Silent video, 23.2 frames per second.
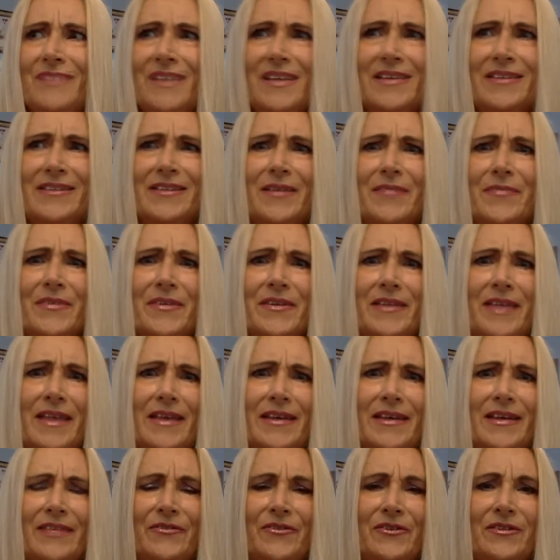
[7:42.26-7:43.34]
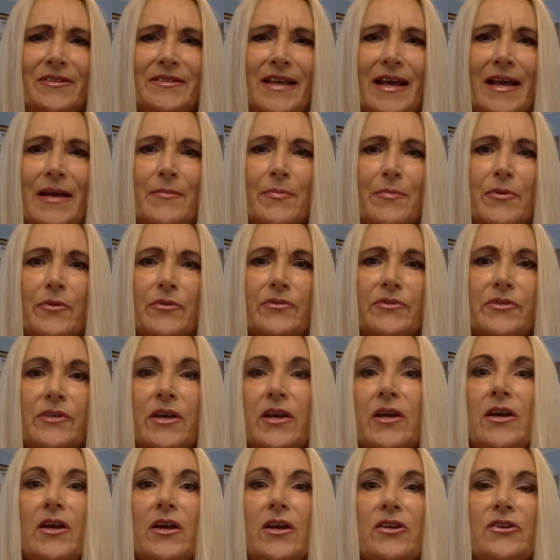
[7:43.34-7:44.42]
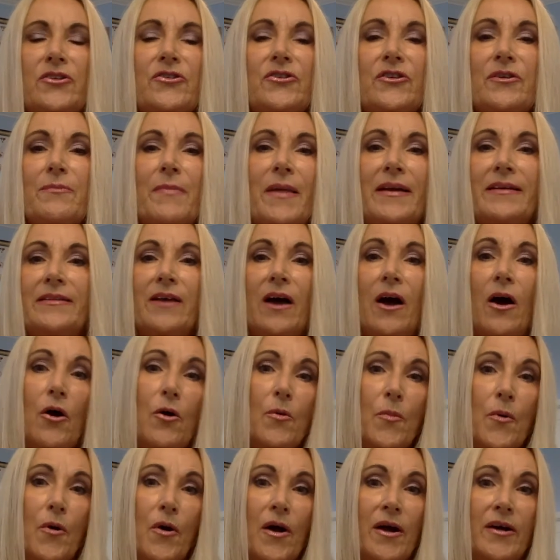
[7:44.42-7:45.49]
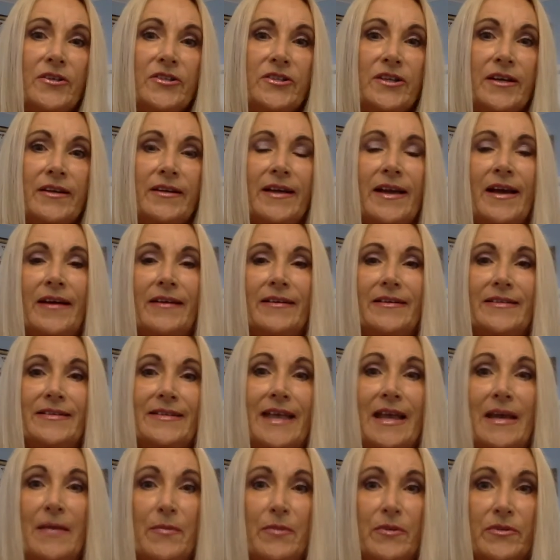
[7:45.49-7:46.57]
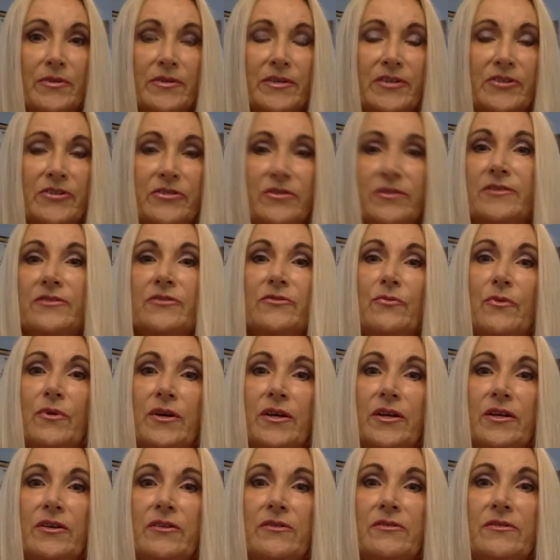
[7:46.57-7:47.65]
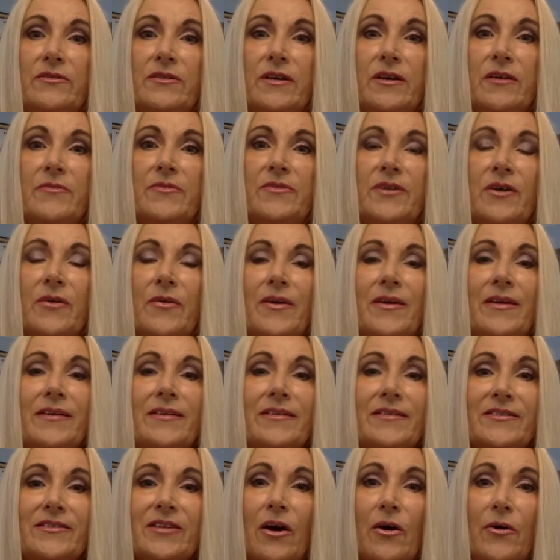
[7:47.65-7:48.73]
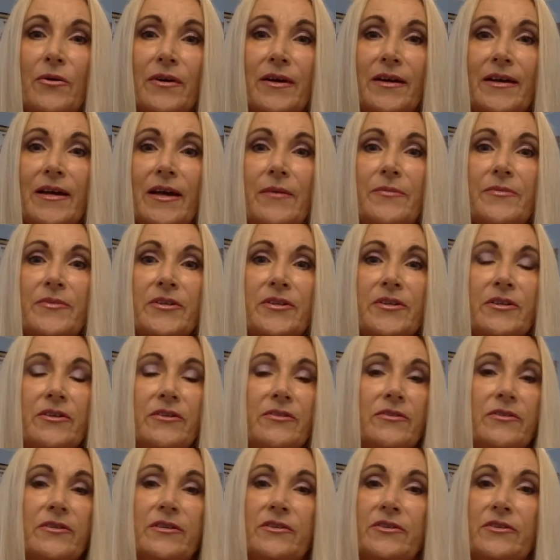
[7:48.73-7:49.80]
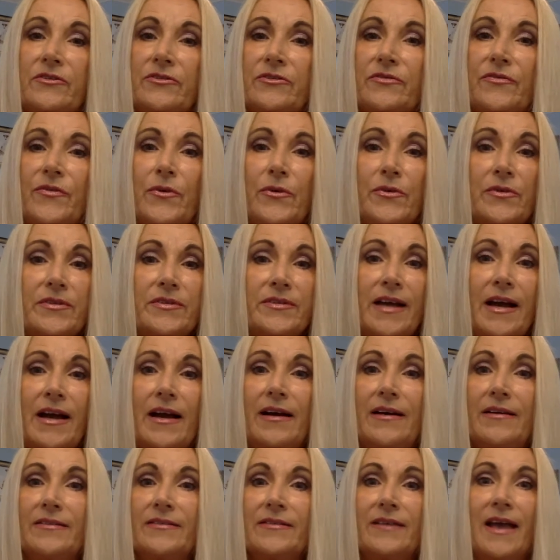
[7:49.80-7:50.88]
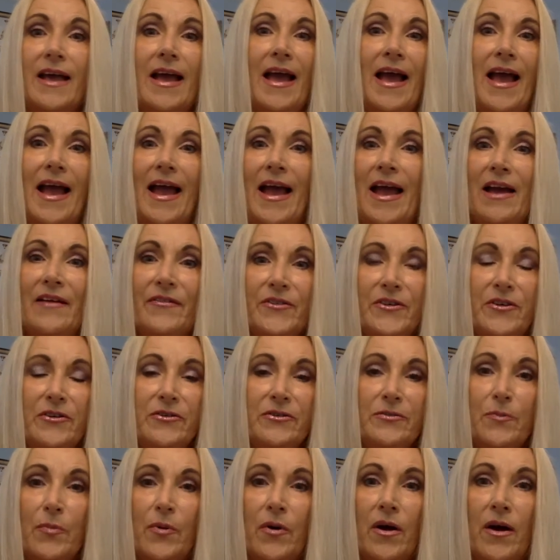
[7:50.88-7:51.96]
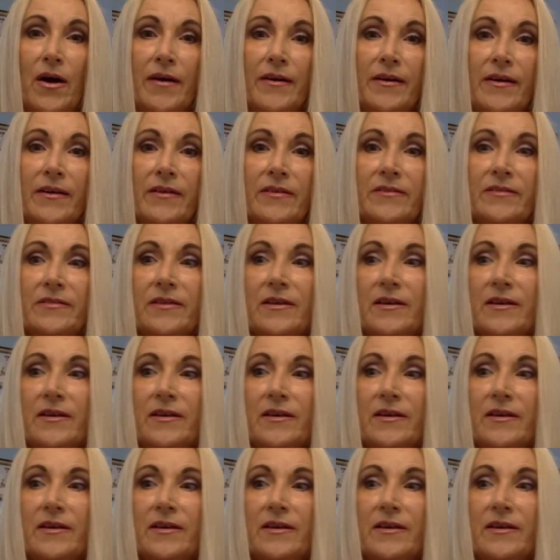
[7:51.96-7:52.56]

something and they give you samples, you can make the whole project out of samples that you just want to use up. So it is totally up to you. You can use full size, half-used products,